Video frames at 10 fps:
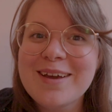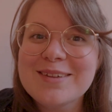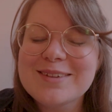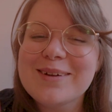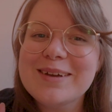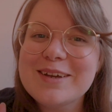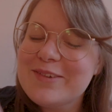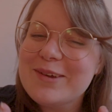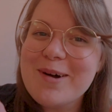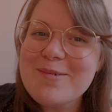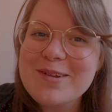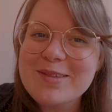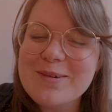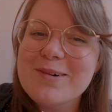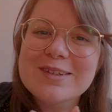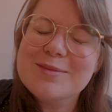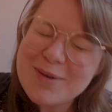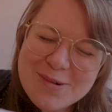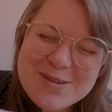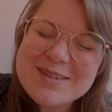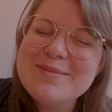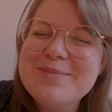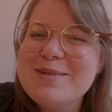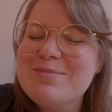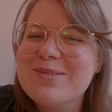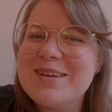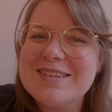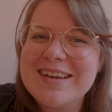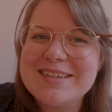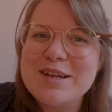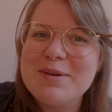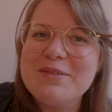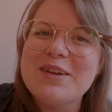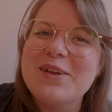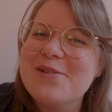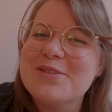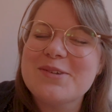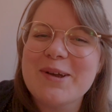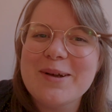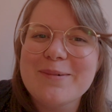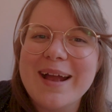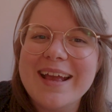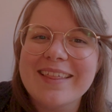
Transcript: So if you are one of the awesome, awesome people that checks out my videos straight away,